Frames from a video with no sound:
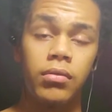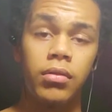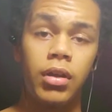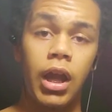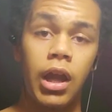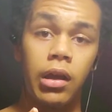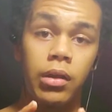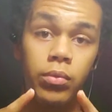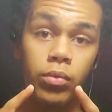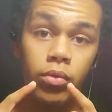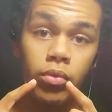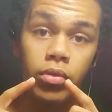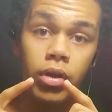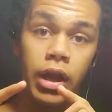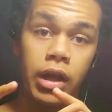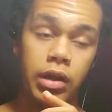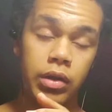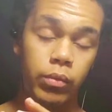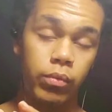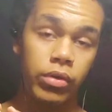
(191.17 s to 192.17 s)

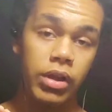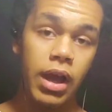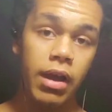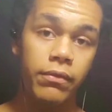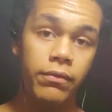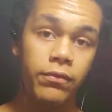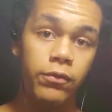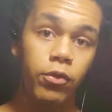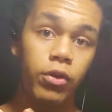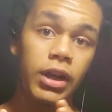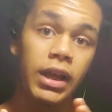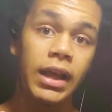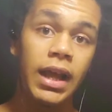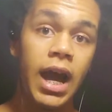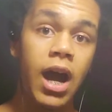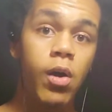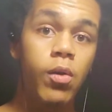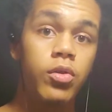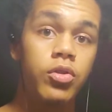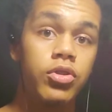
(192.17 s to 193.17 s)
and we have 48
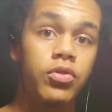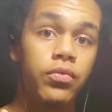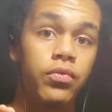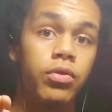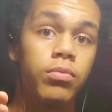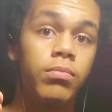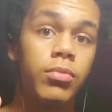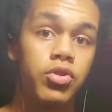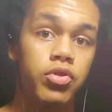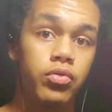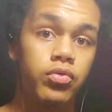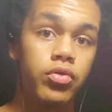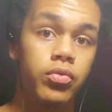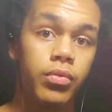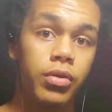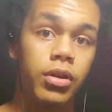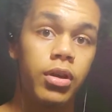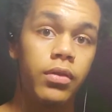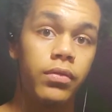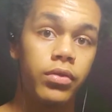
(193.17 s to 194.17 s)
hours for muscle to
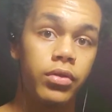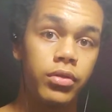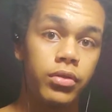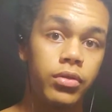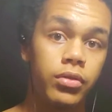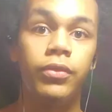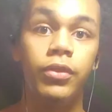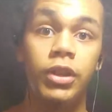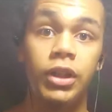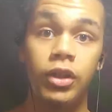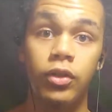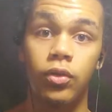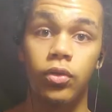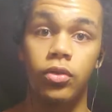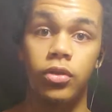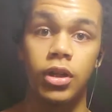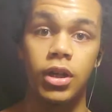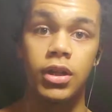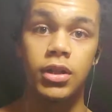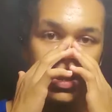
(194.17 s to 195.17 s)
recover, fully or
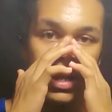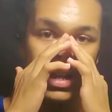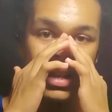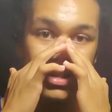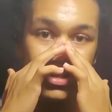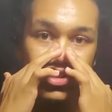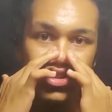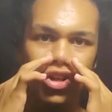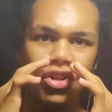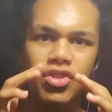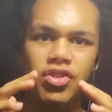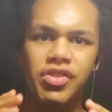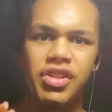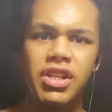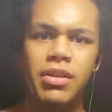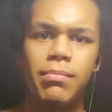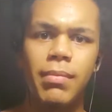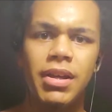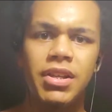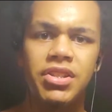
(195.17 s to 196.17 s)
not. And this is also
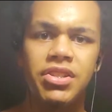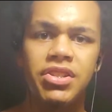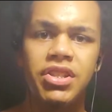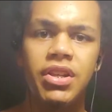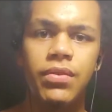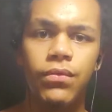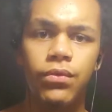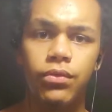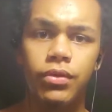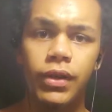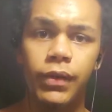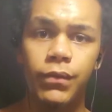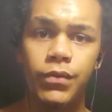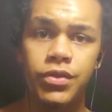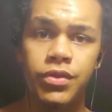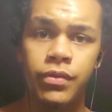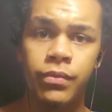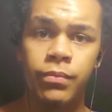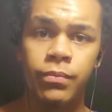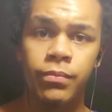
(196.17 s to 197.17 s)
said by Steve
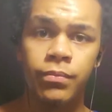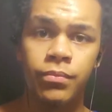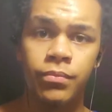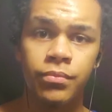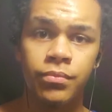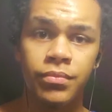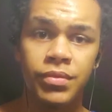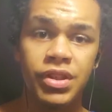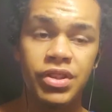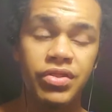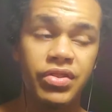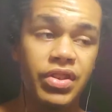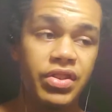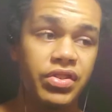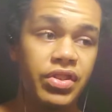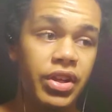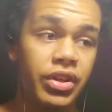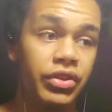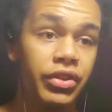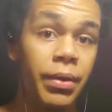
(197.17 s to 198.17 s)
Reeves. He says
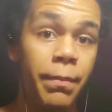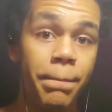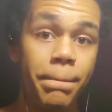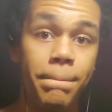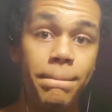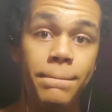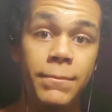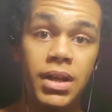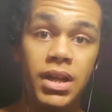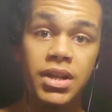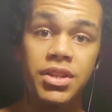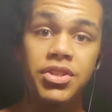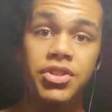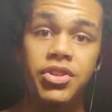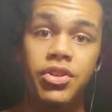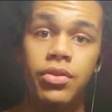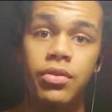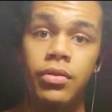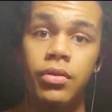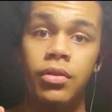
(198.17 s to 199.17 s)
that the
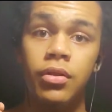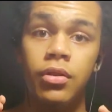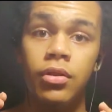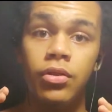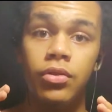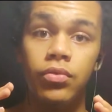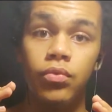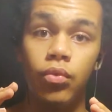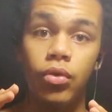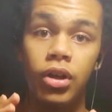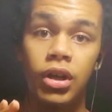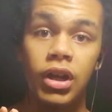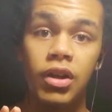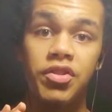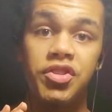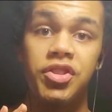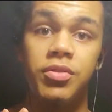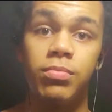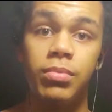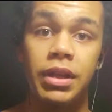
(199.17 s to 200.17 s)
best workout
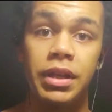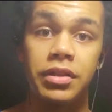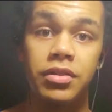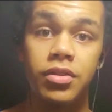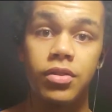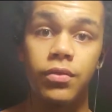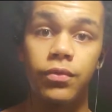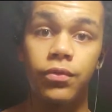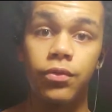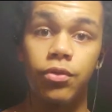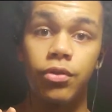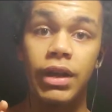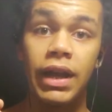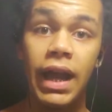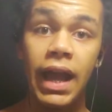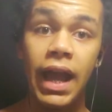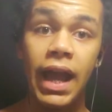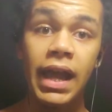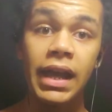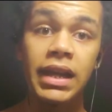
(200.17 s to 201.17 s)
splits for
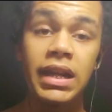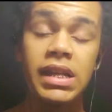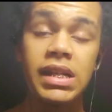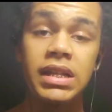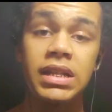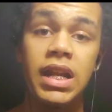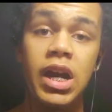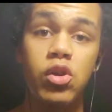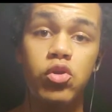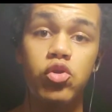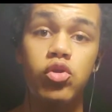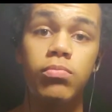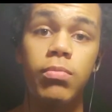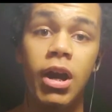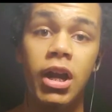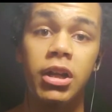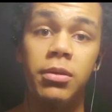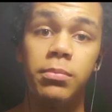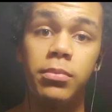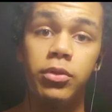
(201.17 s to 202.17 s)
any natural
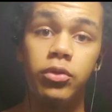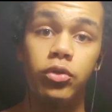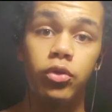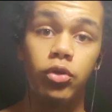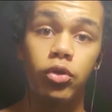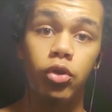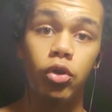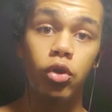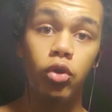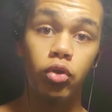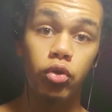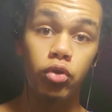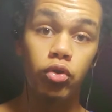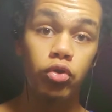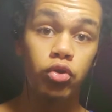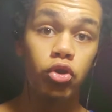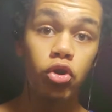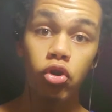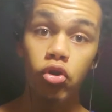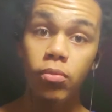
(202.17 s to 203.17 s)
bodybuilder,
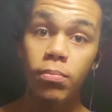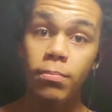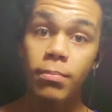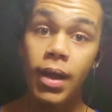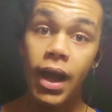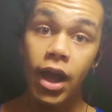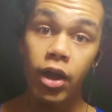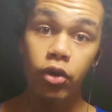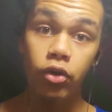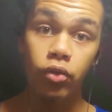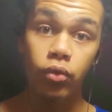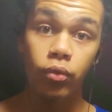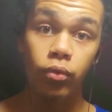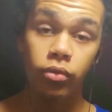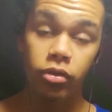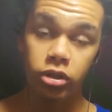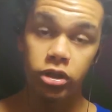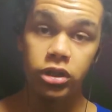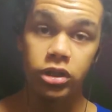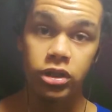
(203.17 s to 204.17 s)
no matter
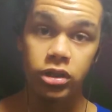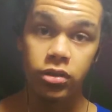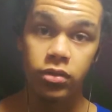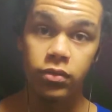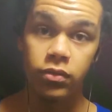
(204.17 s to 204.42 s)
what,